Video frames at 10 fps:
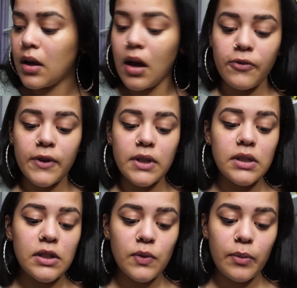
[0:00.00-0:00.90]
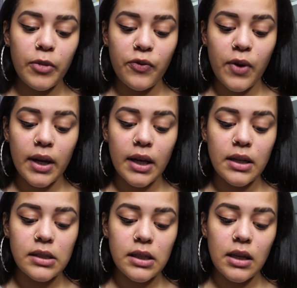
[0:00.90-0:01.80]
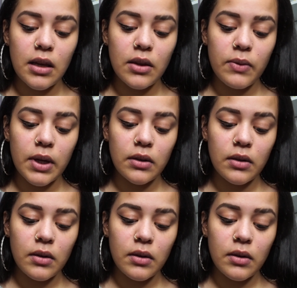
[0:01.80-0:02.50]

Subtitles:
I'll finish this one before I get into the other one.